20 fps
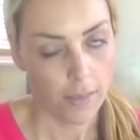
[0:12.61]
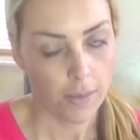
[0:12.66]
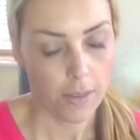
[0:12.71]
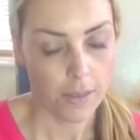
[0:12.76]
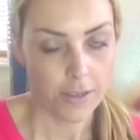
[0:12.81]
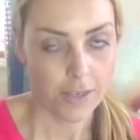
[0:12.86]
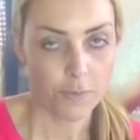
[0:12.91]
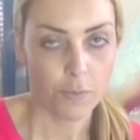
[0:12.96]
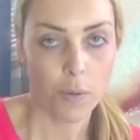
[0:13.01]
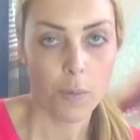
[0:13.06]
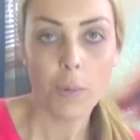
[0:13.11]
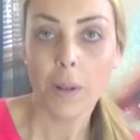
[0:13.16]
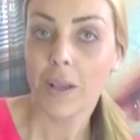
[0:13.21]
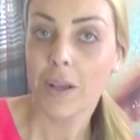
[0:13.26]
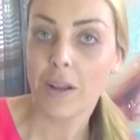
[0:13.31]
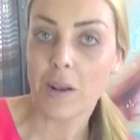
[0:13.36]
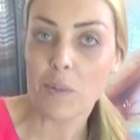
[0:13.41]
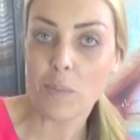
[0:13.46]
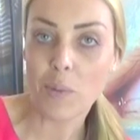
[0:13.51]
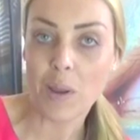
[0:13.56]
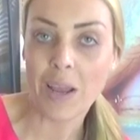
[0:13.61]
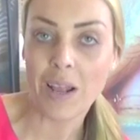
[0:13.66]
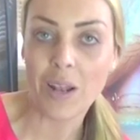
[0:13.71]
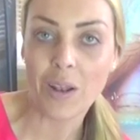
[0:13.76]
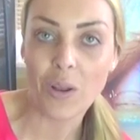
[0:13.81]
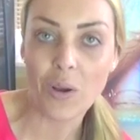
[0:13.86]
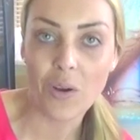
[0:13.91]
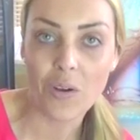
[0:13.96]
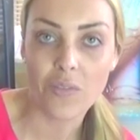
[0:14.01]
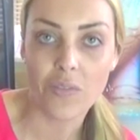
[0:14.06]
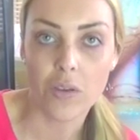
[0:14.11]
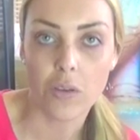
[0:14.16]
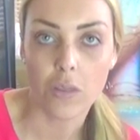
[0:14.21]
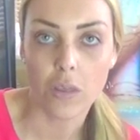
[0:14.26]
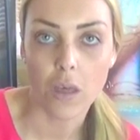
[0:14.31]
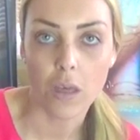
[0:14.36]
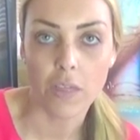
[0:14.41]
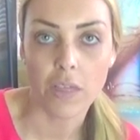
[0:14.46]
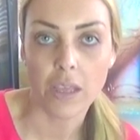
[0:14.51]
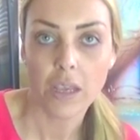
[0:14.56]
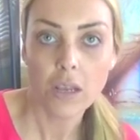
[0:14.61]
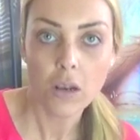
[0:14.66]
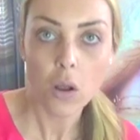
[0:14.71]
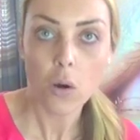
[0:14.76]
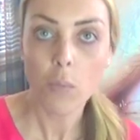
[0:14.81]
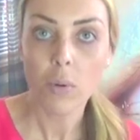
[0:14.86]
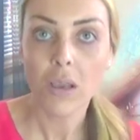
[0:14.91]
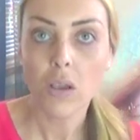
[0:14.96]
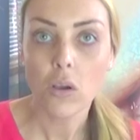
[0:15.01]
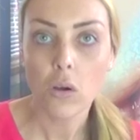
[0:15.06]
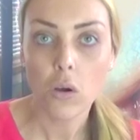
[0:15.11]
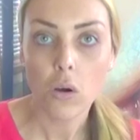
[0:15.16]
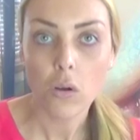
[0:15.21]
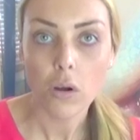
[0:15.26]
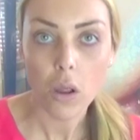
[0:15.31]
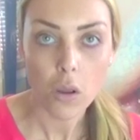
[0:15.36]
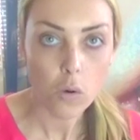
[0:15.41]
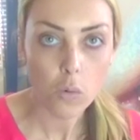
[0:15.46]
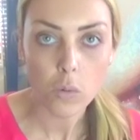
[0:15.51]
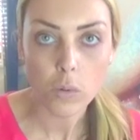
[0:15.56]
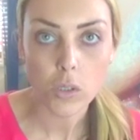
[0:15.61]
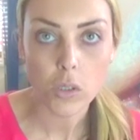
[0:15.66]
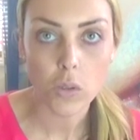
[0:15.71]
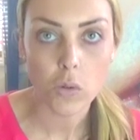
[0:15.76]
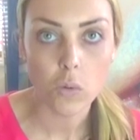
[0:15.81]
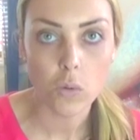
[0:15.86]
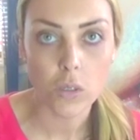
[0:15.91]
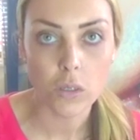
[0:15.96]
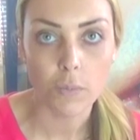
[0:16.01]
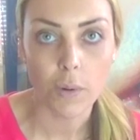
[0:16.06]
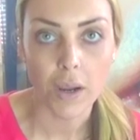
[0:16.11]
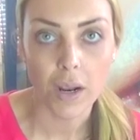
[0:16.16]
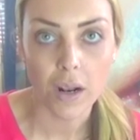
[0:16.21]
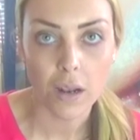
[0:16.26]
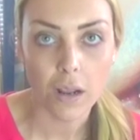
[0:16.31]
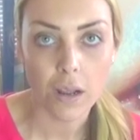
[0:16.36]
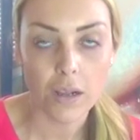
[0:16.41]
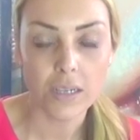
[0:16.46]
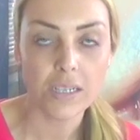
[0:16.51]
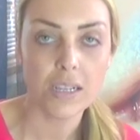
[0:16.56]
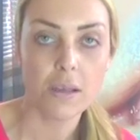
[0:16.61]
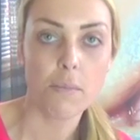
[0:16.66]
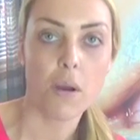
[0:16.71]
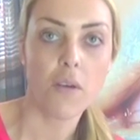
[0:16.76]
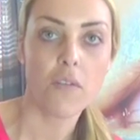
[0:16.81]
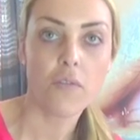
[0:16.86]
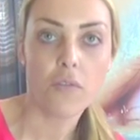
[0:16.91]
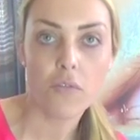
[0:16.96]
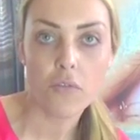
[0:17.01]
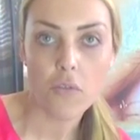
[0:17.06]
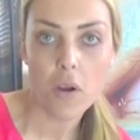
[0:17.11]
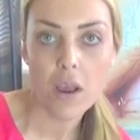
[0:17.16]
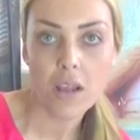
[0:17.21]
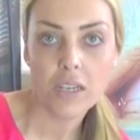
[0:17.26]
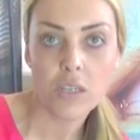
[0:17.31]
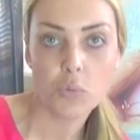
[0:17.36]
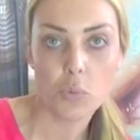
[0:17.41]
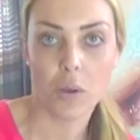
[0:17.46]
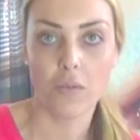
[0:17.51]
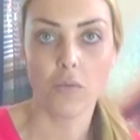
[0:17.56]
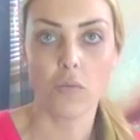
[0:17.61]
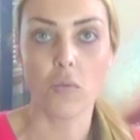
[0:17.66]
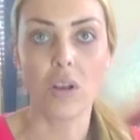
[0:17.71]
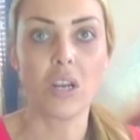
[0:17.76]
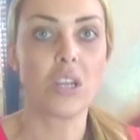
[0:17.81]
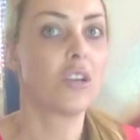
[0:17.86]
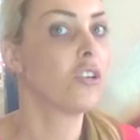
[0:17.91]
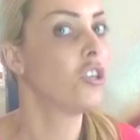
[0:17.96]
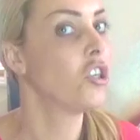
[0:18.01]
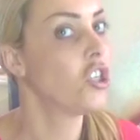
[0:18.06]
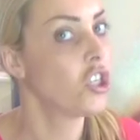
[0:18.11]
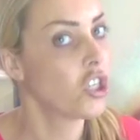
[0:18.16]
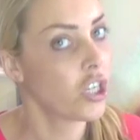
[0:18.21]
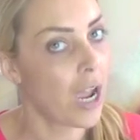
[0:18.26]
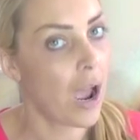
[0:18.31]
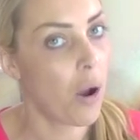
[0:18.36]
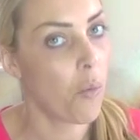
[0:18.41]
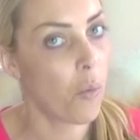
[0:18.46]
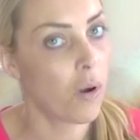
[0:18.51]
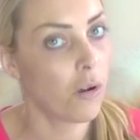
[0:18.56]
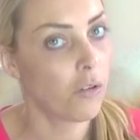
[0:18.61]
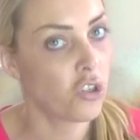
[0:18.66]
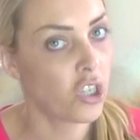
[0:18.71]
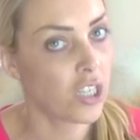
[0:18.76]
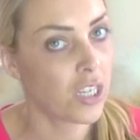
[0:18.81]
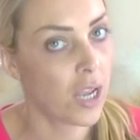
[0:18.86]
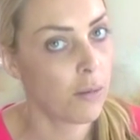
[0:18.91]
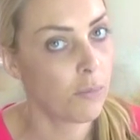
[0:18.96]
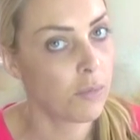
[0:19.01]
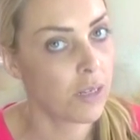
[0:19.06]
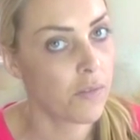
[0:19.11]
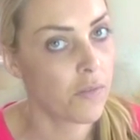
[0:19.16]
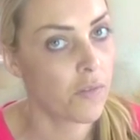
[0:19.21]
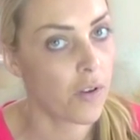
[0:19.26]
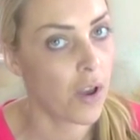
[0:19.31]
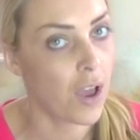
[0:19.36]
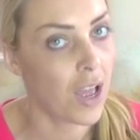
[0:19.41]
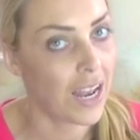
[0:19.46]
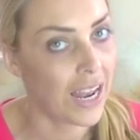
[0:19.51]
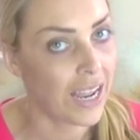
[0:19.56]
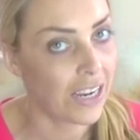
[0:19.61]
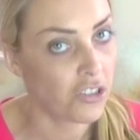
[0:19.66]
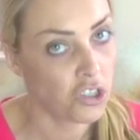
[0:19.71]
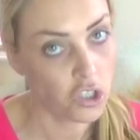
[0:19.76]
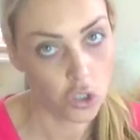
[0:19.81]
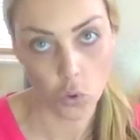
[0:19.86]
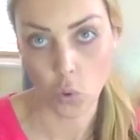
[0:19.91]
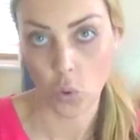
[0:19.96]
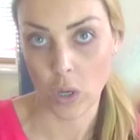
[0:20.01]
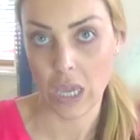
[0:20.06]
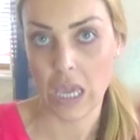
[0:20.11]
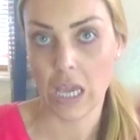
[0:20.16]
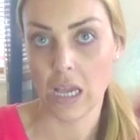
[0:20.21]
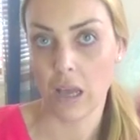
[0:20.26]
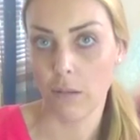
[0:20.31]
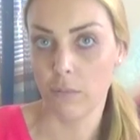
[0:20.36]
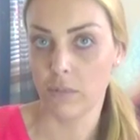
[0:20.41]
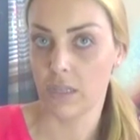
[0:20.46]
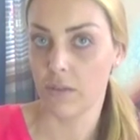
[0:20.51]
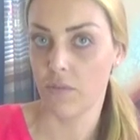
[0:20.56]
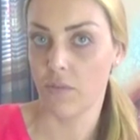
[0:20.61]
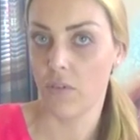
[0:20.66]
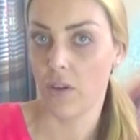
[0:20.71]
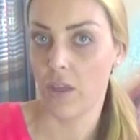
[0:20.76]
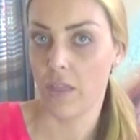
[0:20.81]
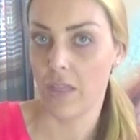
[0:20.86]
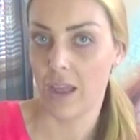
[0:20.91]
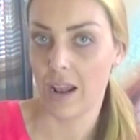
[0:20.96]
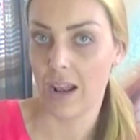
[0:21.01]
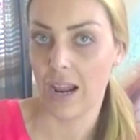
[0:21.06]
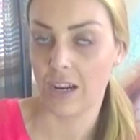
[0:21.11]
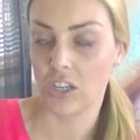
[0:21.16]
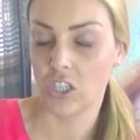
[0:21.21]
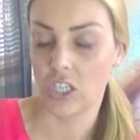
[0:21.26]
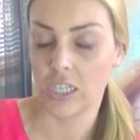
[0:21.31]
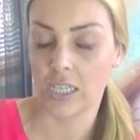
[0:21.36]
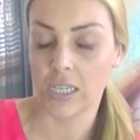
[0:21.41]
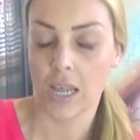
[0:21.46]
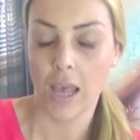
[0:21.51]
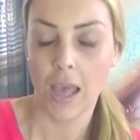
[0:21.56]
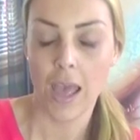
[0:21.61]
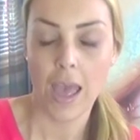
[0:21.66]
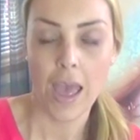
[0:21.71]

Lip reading: Now there's probably going to be a lot of you that are thinking, oh my god, I always talk to my clients, they're my friends, we have a really good chat while she comes in for her lashes or he comes in for their lashes.